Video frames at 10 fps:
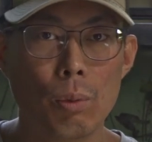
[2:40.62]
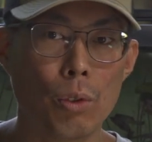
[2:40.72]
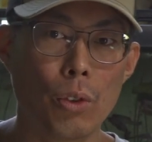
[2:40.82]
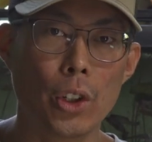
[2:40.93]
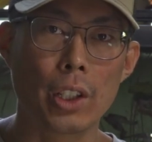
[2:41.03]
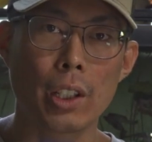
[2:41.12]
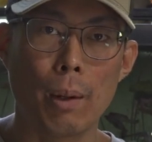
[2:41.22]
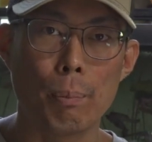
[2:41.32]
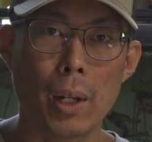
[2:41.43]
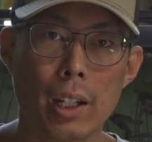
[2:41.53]
reverting
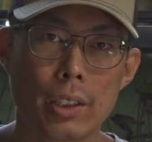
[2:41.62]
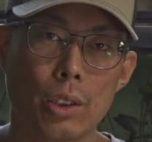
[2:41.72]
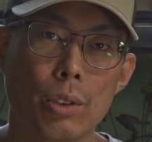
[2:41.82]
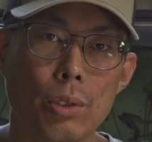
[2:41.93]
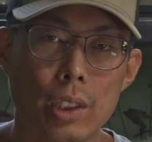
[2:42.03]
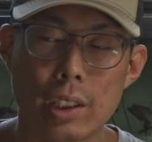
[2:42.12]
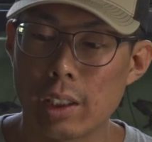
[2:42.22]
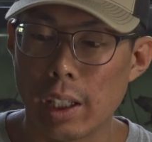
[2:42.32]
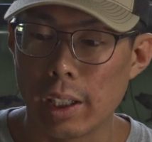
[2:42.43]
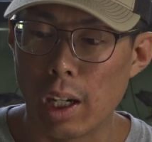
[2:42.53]
that back to 6
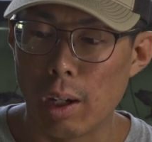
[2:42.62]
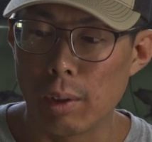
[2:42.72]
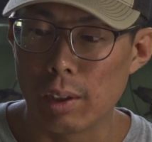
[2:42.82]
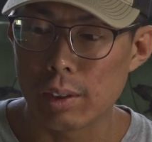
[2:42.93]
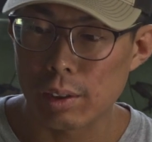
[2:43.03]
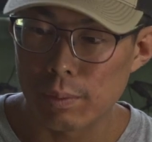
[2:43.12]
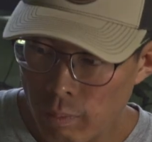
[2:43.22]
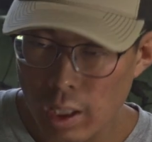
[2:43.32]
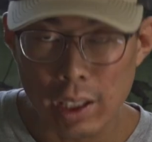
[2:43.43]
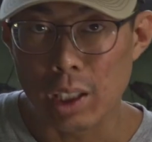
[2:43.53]
to 8 hours.
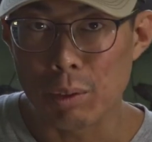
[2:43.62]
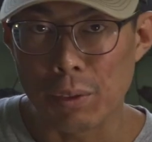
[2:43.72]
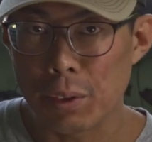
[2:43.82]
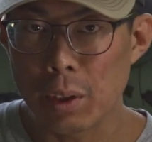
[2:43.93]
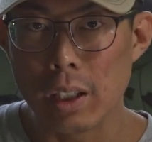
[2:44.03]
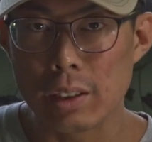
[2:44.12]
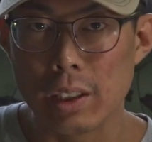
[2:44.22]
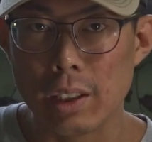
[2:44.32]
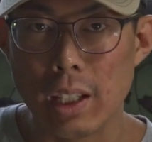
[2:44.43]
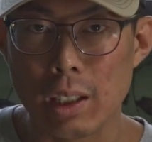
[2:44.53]
I think we've
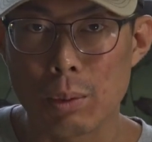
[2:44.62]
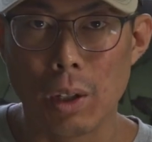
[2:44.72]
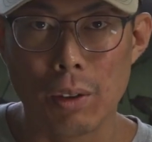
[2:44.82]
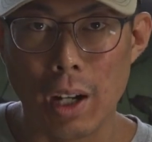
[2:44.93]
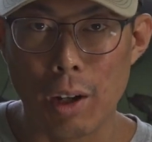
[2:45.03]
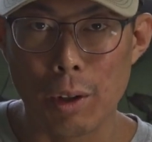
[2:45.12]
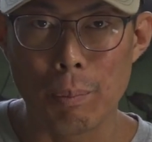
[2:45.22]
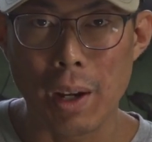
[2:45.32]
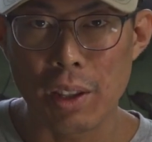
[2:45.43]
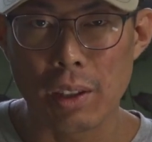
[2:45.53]
tested that 12-hour
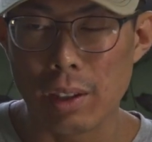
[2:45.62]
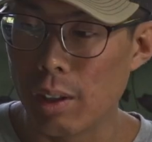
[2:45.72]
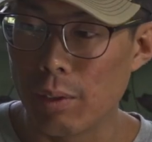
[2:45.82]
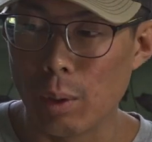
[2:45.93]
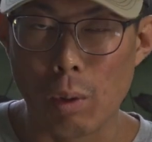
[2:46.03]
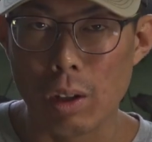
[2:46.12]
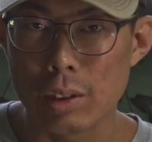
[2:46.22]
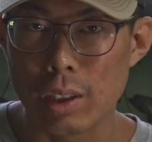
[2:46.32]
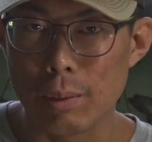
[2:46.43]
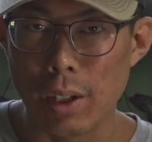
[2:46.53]
method of the
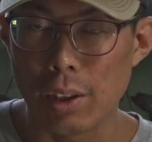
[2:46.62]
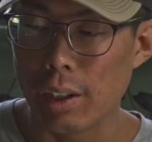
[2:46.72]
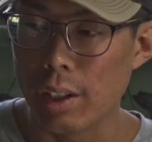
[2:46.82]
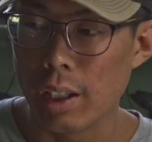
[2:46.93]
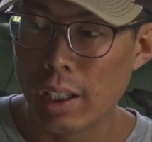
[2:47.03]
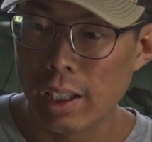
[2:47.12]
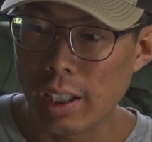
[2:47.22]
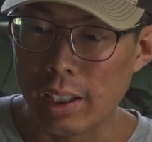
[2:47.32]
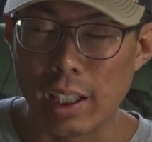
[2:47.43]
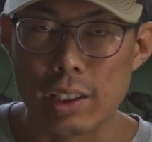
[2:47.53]
Walstad method,
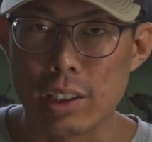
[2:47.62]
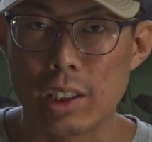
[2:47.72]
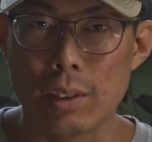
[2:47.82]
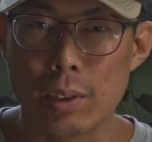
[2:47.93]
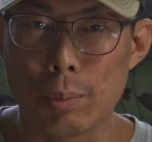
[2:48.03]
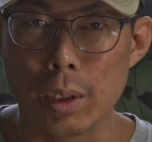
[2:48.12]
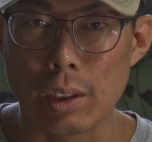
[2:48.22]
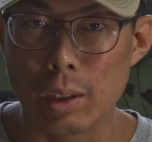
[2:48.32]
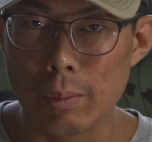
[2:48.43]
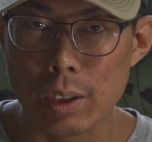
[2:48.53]
and that just seems to be a
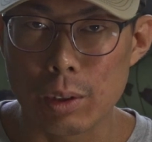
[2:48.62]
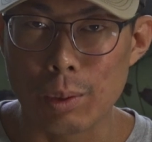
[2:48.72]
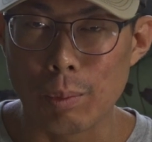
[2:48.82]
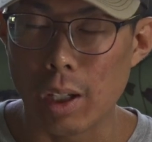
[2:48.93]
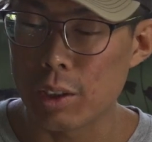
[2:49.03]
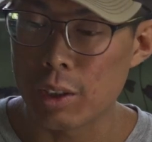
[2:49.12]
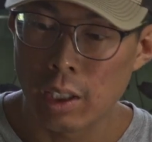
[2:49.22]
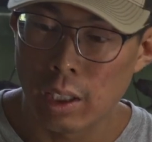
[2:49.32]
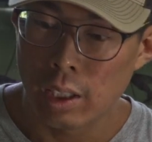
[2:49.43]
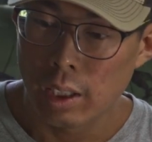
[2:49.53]
little bit too much.
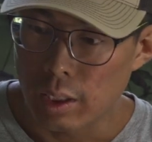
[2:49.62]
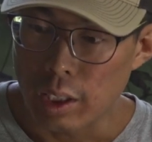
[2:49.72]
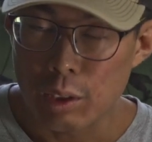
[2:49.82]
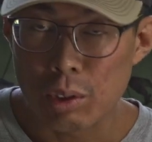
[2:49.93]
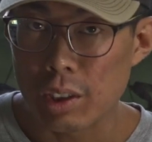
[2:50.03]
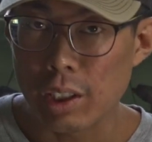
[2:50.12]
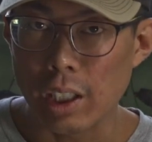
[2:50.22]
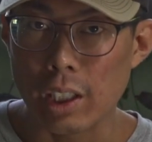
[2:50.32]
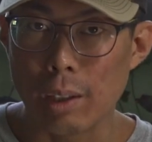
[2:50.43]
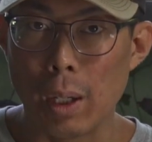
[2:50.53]
The interesting
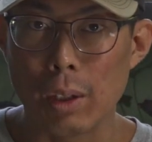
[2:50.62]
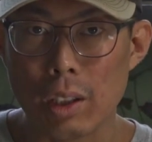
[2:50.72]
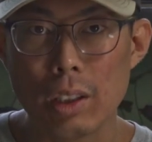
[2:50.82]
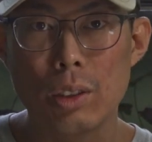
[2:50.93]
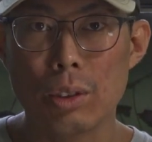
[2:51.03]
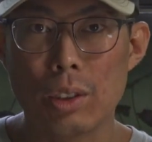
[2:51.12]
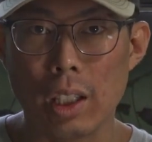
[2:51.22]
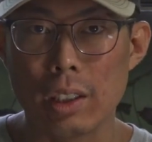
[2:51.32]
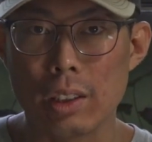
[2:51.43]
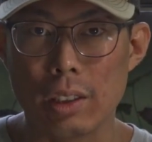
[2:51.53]
thing about these two
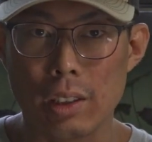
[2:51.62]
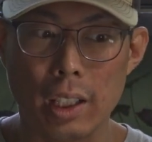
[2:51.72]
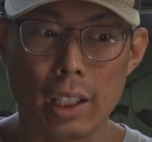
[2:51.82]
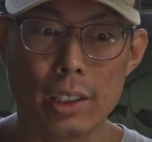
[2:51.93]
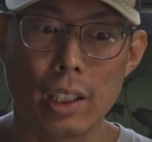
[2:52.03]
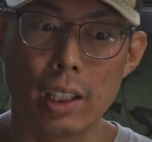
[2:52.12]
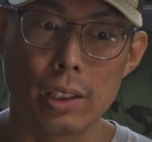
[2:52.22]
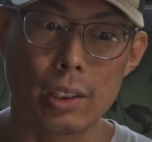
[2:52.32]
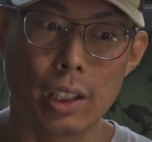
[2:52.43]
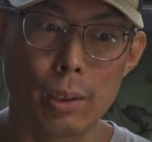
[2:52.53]
tanks is, like I said, I
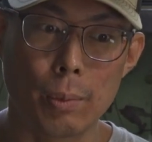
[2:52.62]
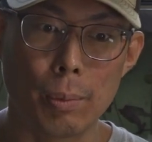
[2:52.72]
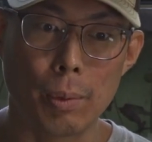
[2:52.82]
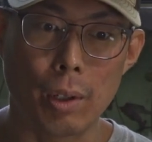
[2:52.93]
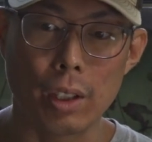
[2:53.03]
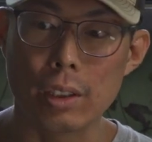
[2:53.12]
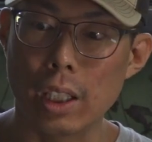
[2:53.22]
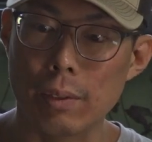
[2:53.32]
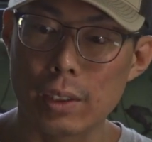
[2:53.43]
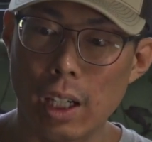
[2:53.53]
had set them up around the
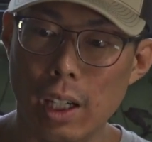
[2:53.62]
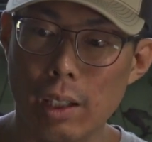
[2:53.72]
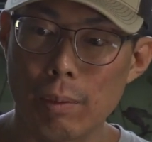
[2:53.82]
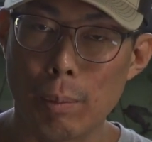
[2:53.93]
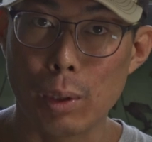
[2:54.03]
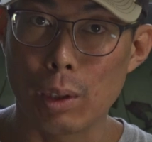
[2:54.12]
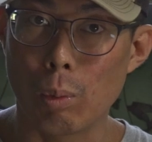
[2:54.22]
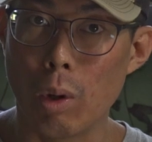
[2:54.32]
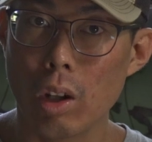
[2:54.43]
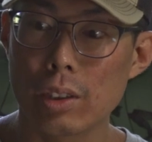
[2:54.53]
same time, but the
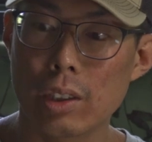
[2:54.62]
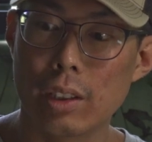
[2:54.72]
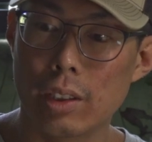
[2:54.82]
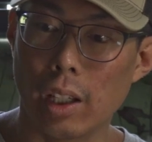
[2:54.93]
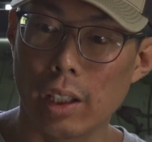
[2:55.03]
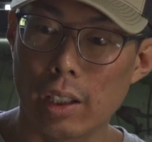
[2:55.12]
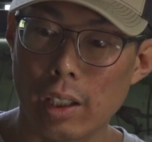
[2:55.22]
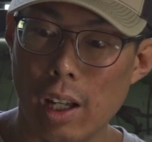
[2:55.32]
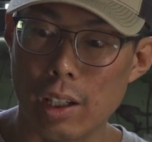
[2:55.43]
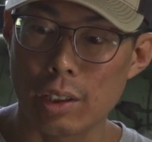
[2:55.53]
Walstad tank
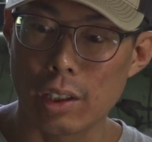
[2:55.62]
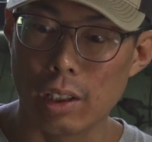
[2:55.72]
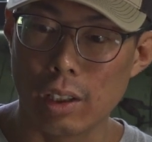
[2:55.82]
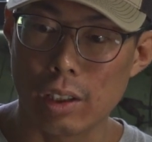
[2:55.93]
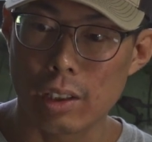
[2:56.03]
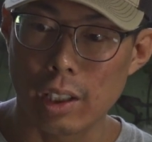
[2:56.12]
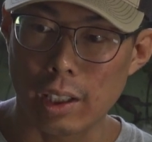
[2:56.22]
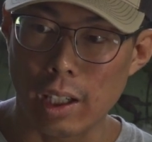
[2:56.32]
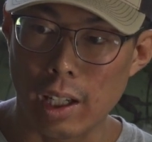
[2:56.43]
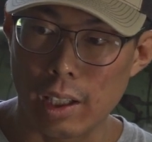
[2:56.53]
actually, it looks like
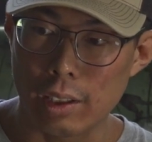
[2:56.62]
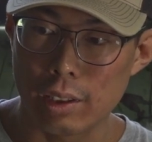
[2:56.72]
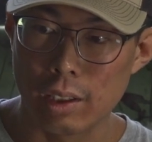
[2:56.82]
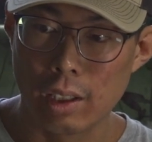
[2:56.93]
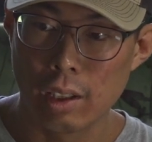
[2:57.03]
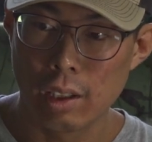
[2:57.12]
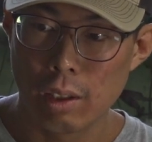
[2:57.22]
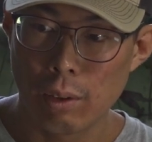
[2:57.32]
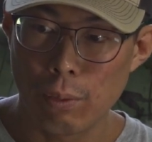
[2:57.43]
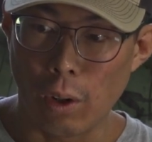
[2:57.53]
it has
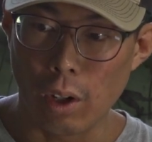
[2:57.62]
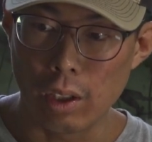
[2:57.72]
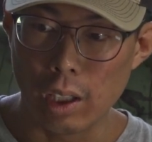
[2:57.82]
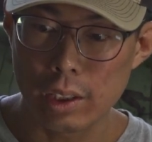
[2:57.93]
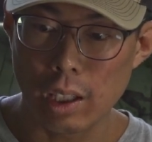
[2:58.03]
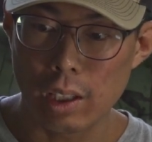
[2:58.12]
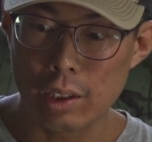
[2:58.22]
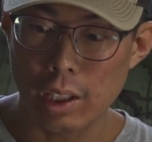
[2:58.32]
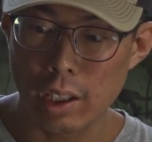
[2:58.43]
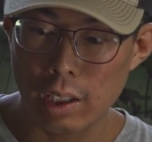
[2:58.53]
far less
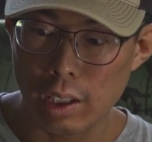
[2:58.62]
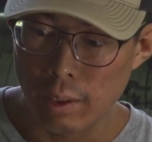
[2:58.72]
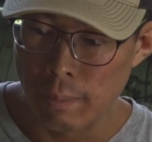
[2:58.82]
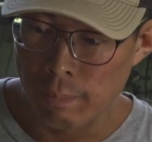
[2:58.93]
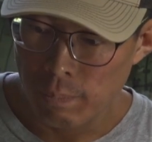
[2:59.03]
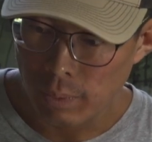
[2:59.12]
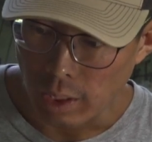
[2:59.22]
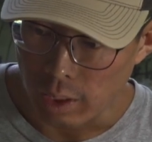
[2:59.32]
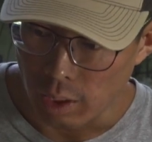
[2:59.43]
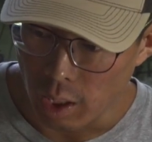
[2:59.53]
algae,
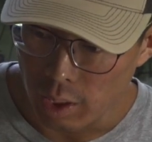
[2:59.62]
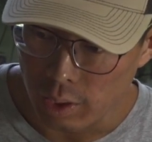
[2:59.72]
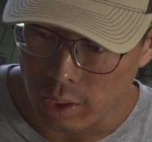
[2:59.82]
and a lot of